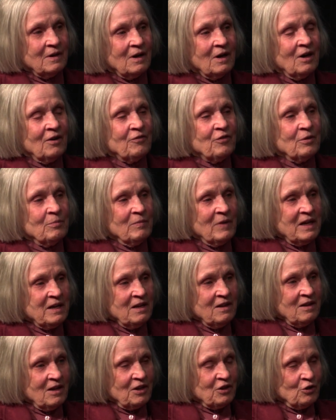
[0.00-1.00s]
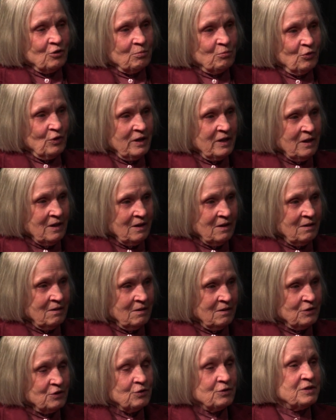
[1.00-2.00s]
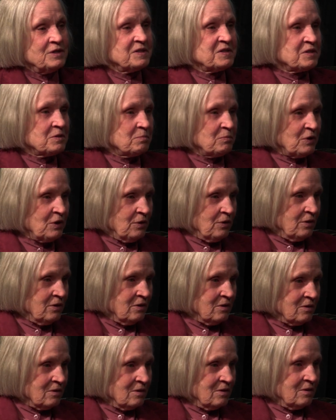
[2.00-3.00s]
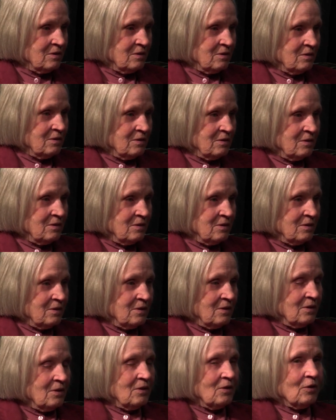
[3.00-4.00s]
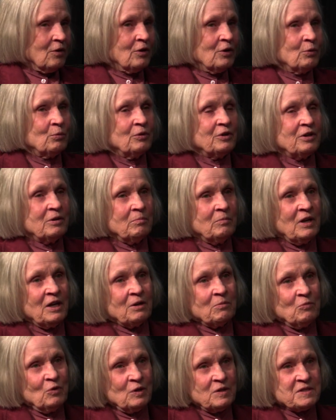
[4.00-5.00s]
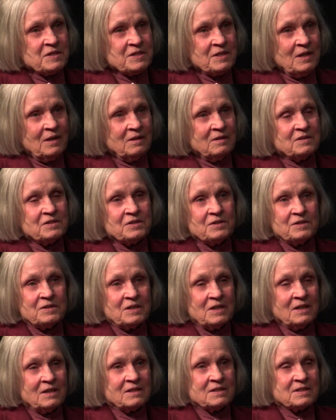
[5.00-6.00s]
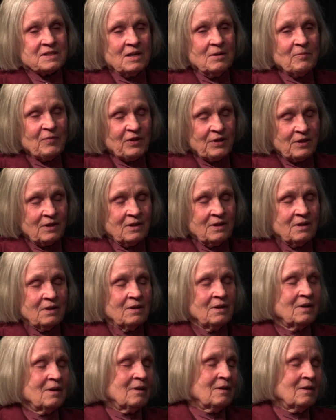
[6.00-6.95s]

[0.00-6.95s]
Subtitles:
of the money that you're bringing to disappear? Mm-hmm. Or would it make more sense to take something